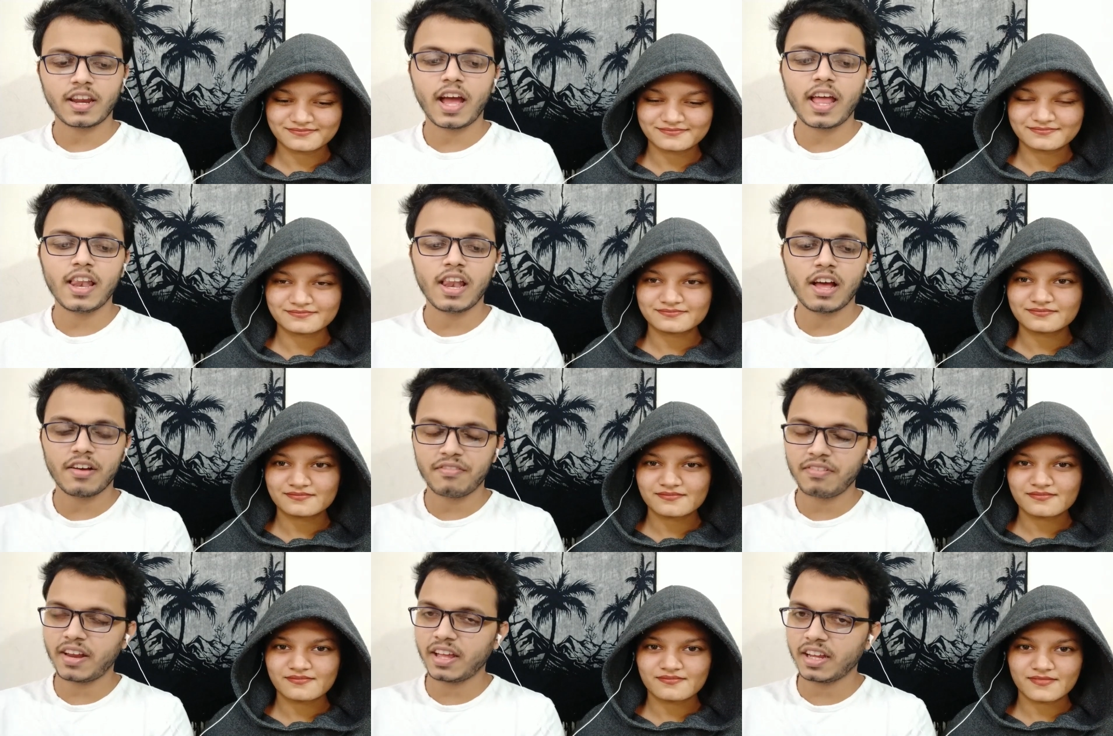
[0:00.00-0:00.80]
Speaker 1: I
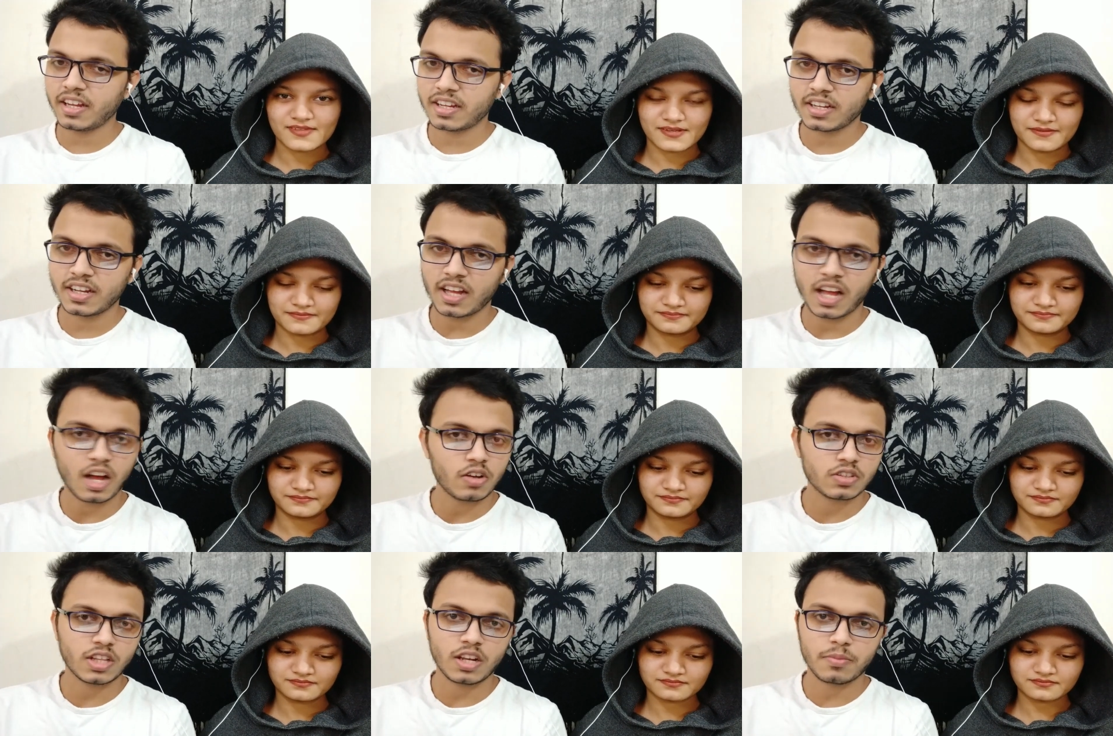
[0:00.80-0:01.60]
love like
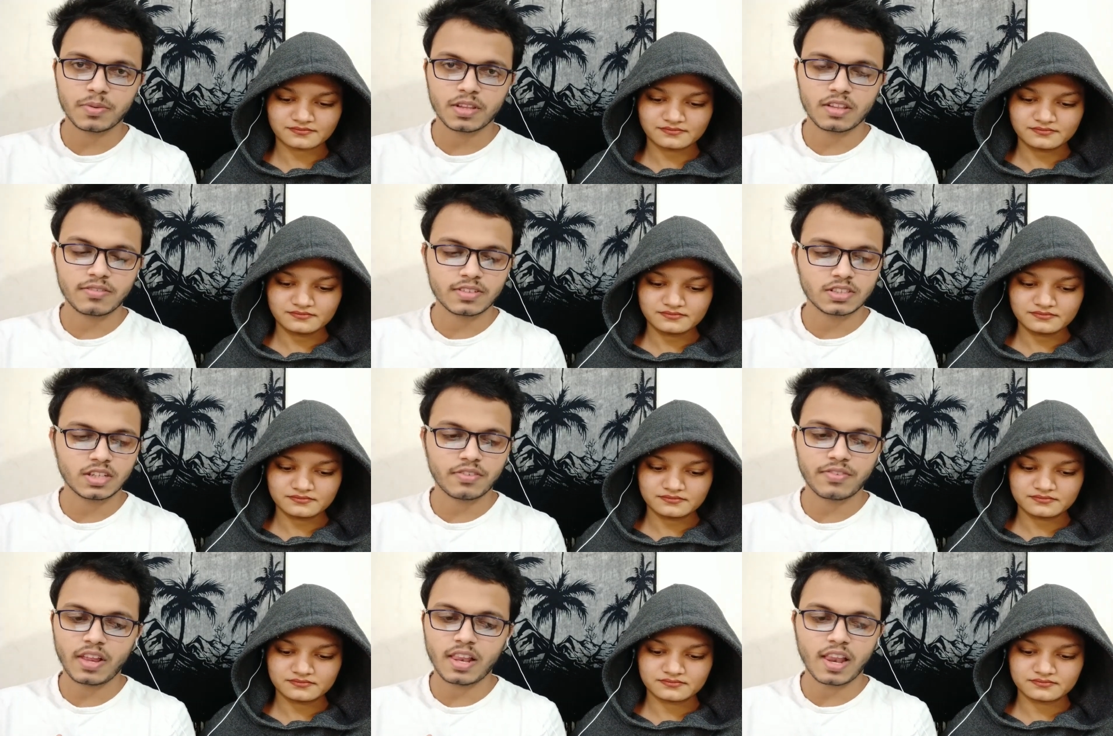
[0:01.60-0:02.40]
how Thalapathy Vijay.
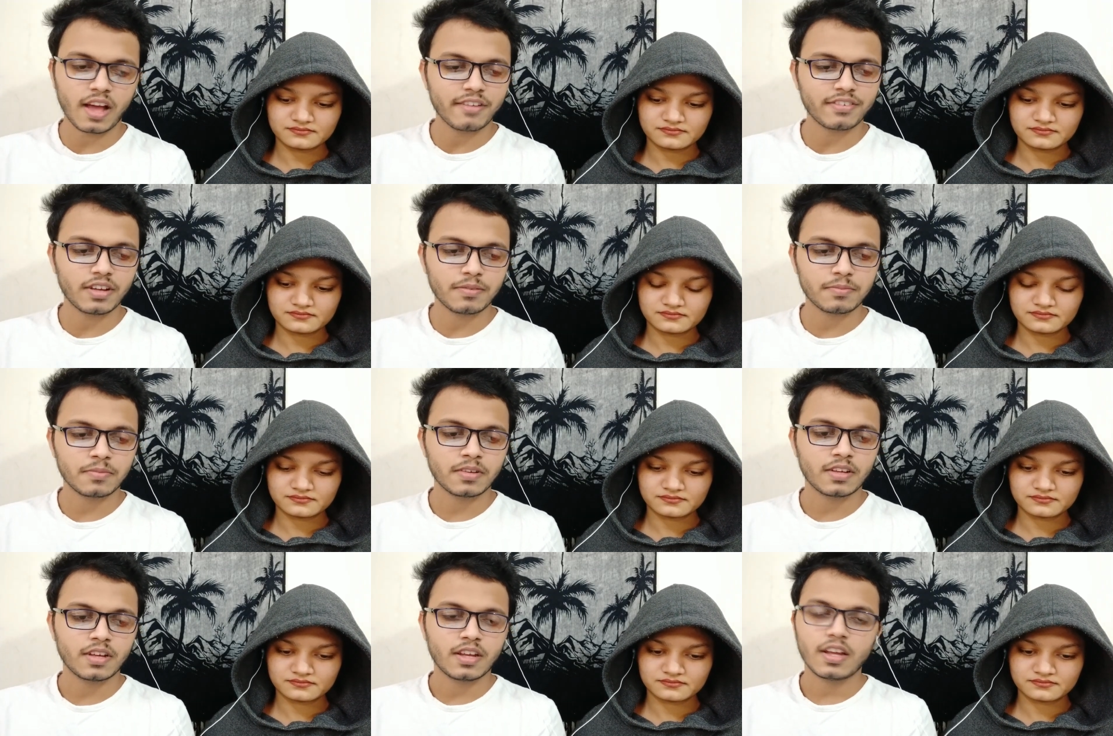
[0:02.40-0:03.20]
We love him
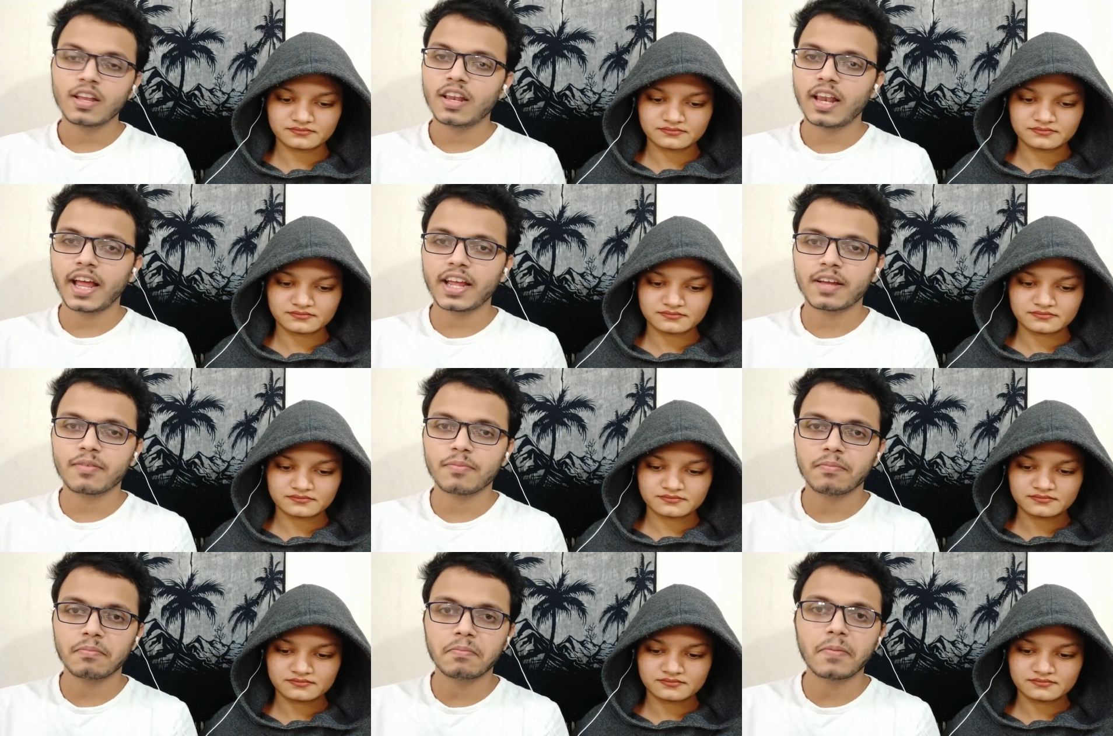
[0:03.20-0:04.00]
like
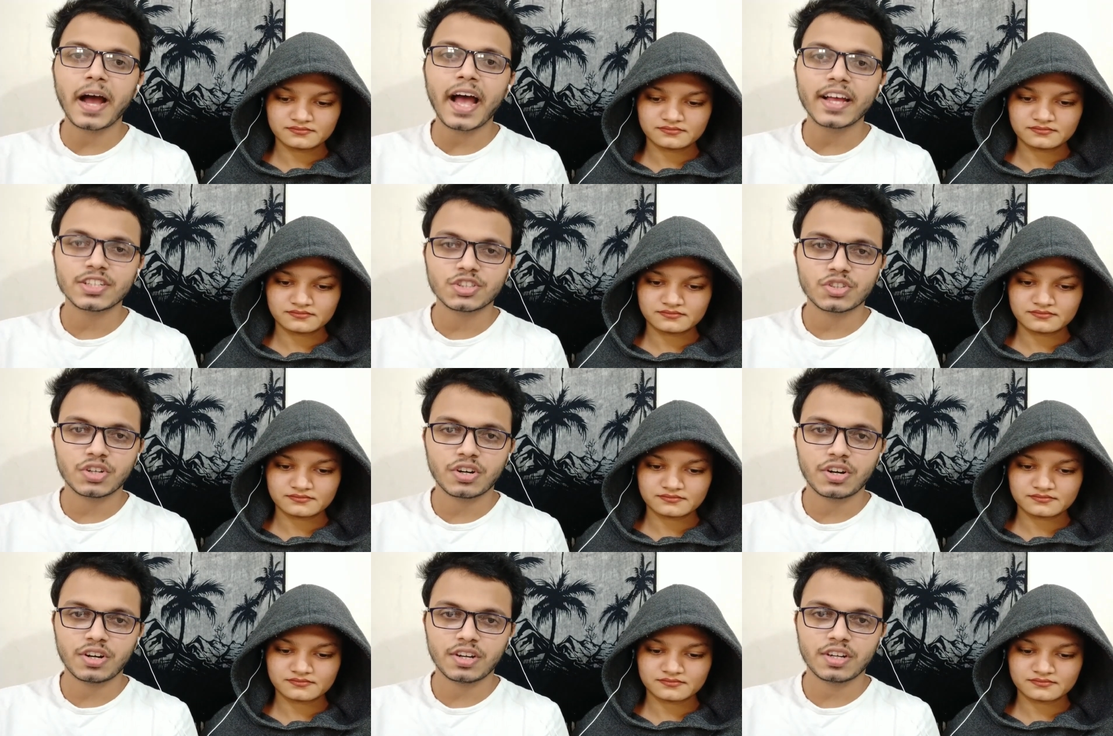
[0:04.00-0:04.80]

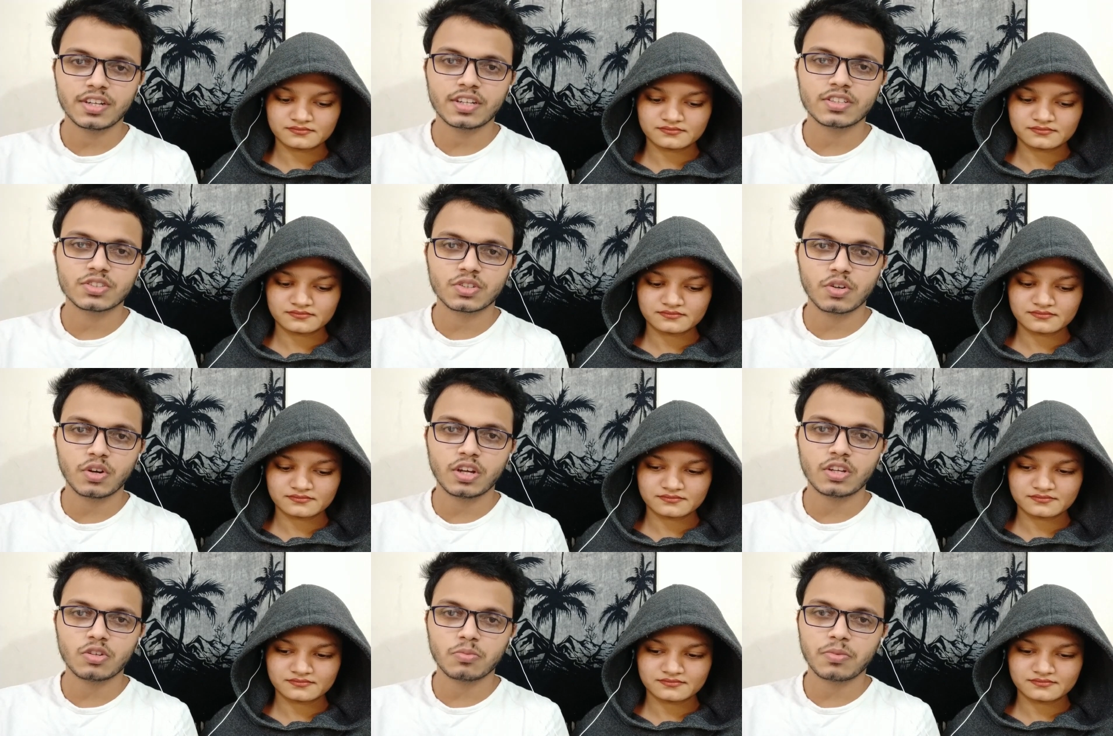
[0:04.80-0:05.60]
Master is
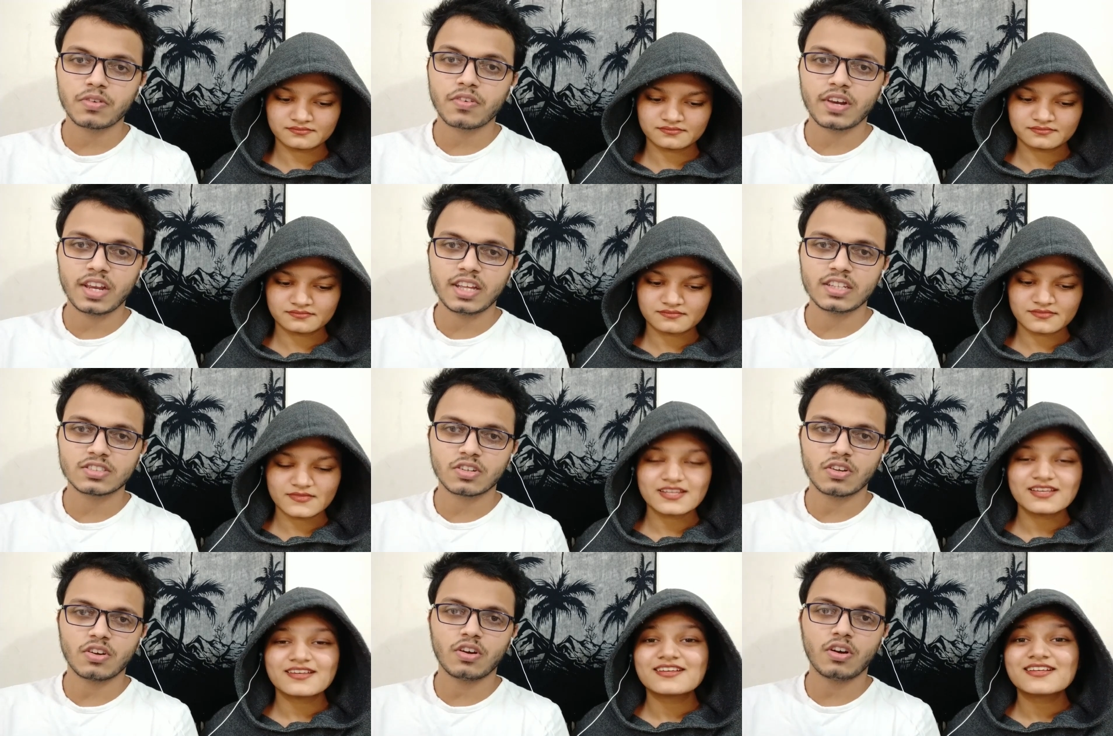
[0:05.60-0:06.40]
going to be released
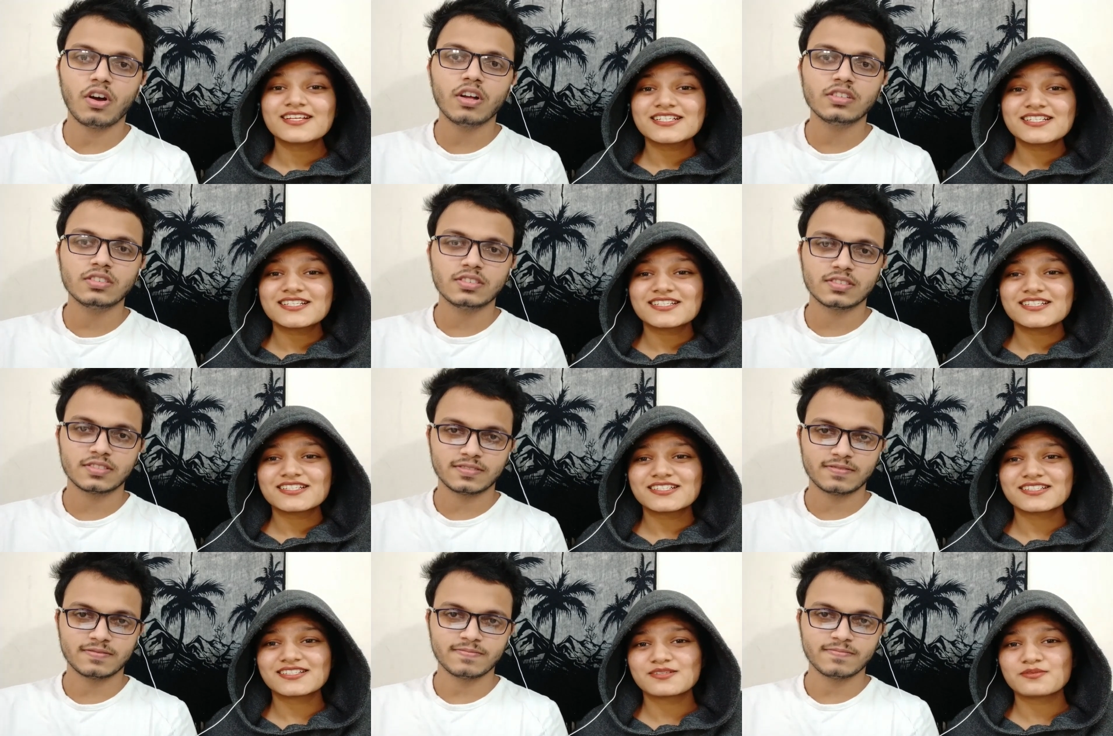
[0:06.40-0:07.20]
on
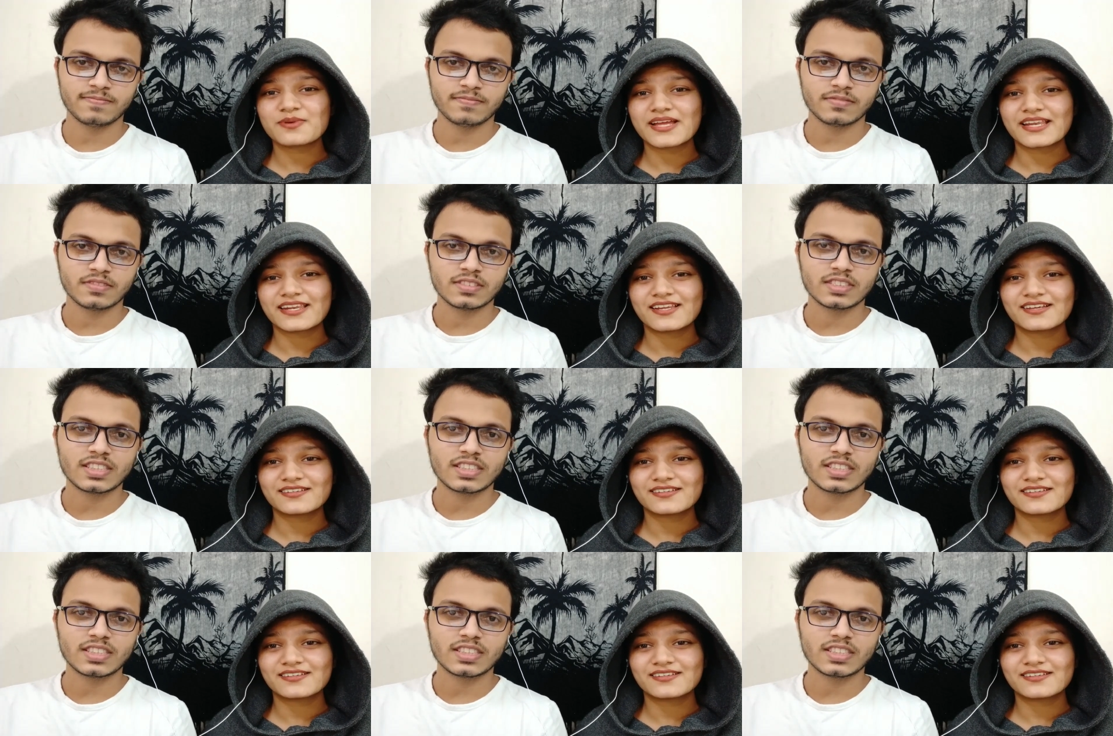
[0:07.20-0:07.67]
when